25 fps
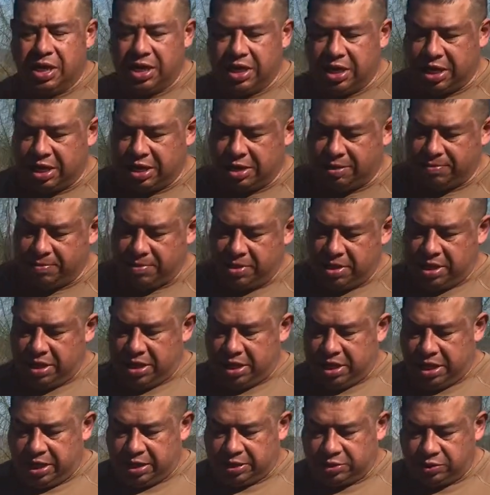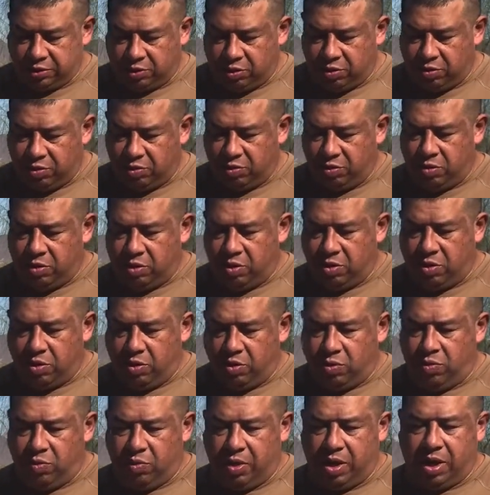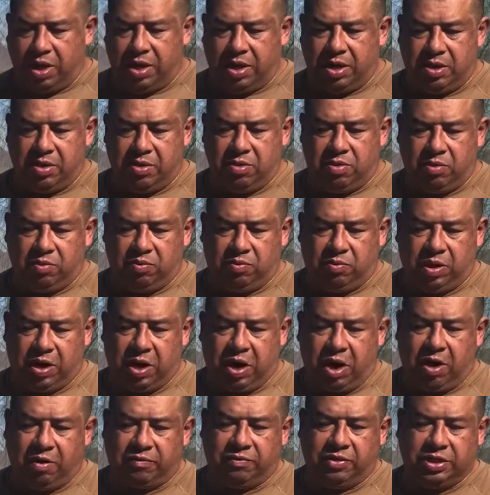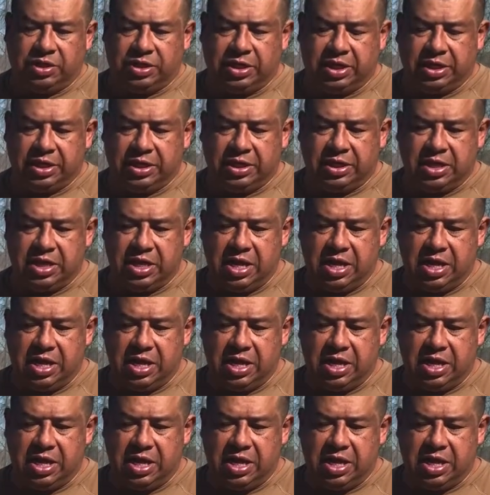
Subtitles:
Um, and so when we harvest it,